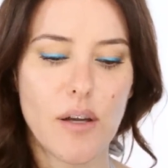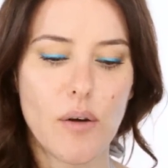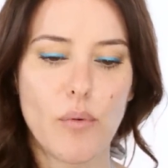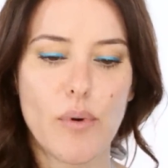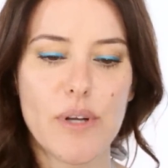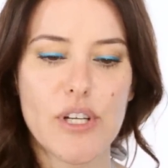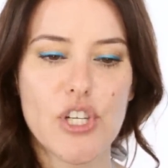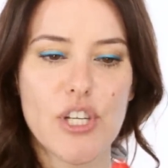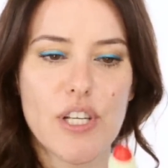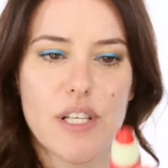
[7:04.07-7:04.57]

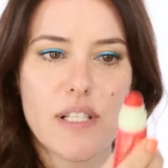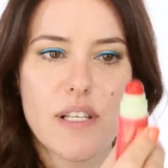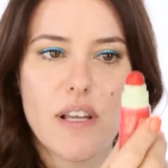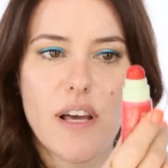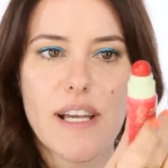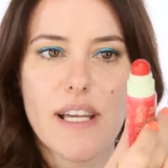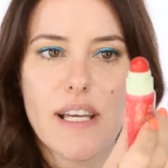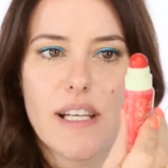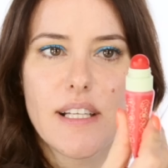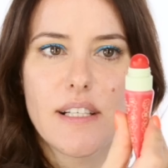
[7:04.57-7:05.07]
which is
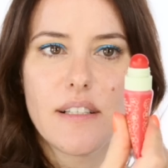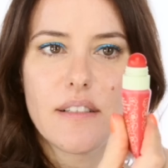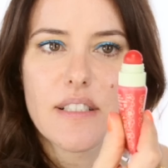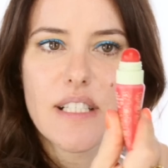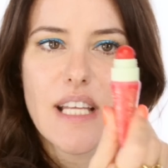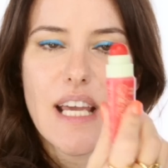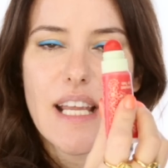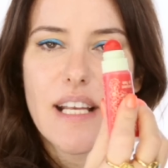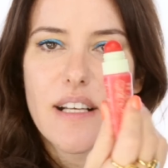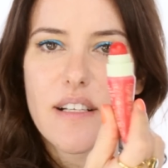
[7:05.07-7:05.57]
like a little
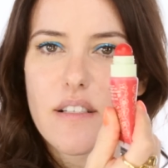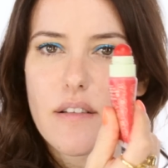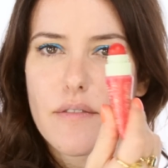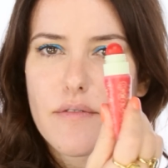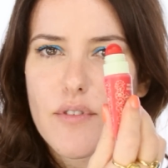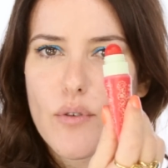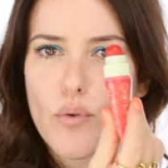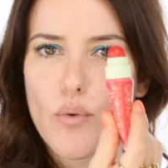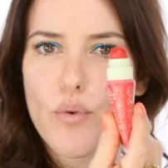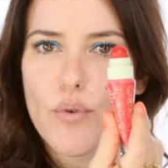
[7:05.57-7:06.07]
tint
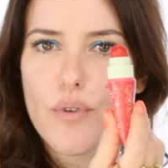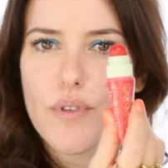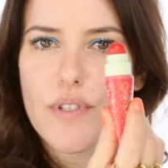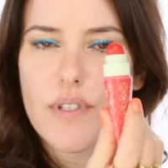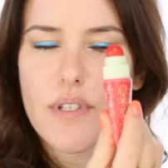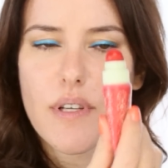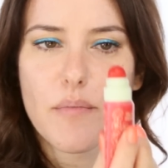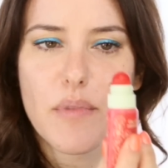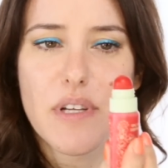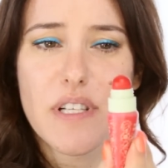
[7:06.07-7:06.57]
of
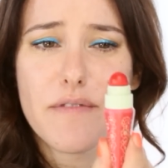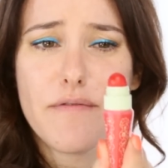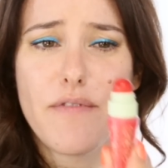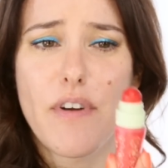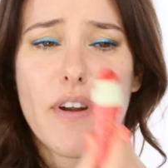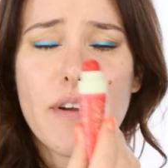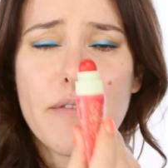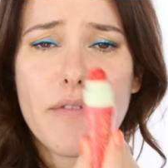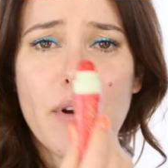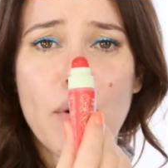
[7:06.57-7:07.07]
sorts, but it's
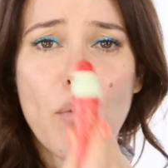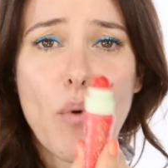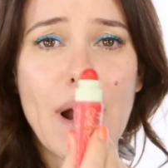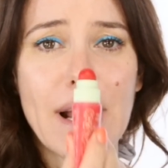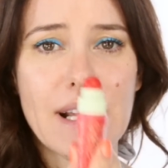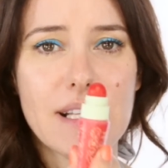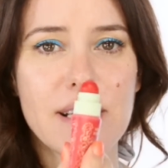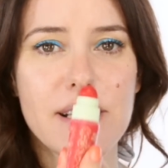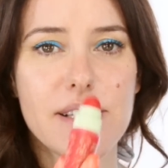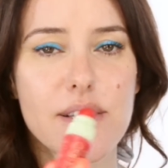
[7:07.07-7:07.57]
very, very
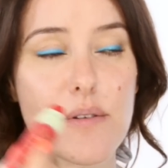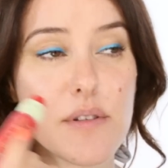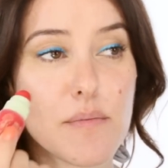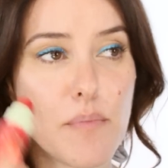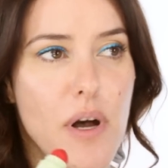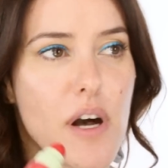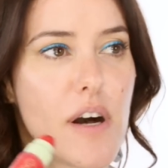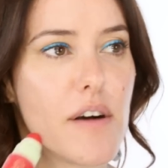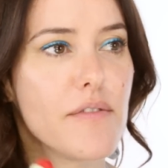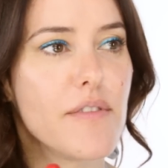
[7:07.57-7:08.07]
waxy, so it's
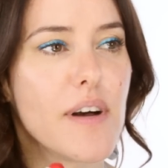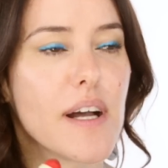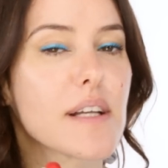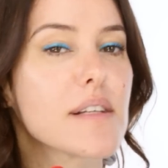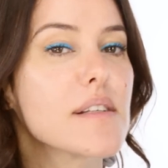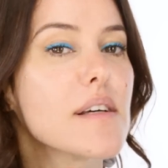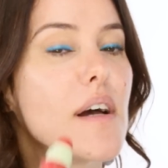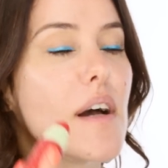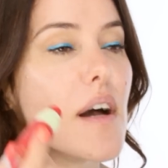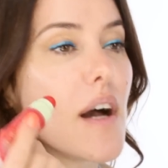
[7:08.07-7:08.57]

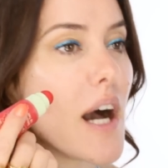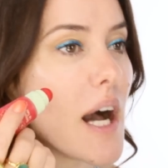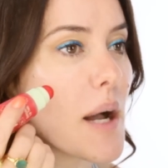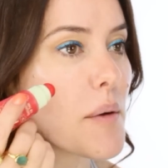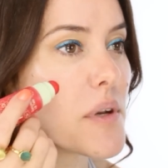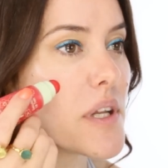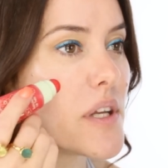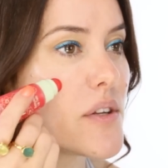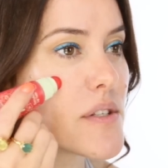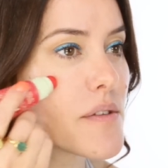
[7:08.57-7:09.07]
perfect. I'm
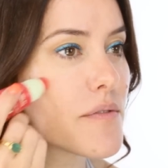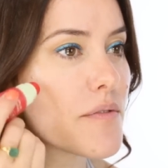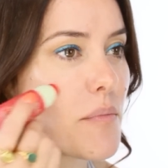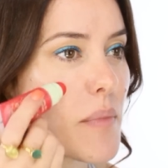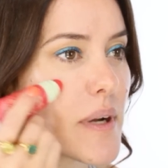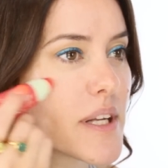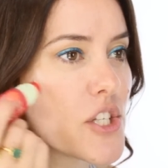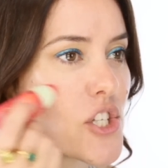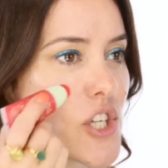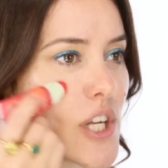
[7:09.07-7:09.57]
going to use it for
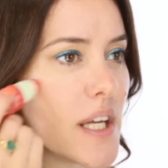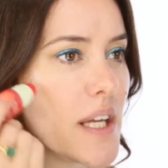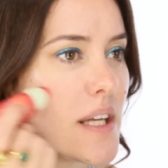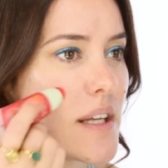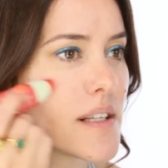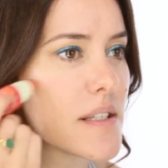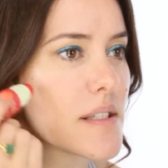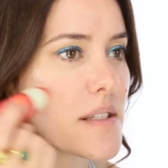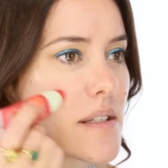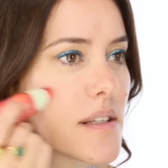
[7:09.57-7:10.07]
my
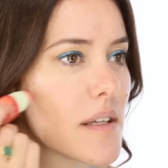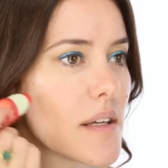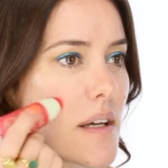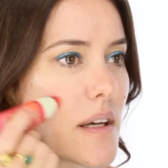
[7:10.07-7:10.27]
cheeks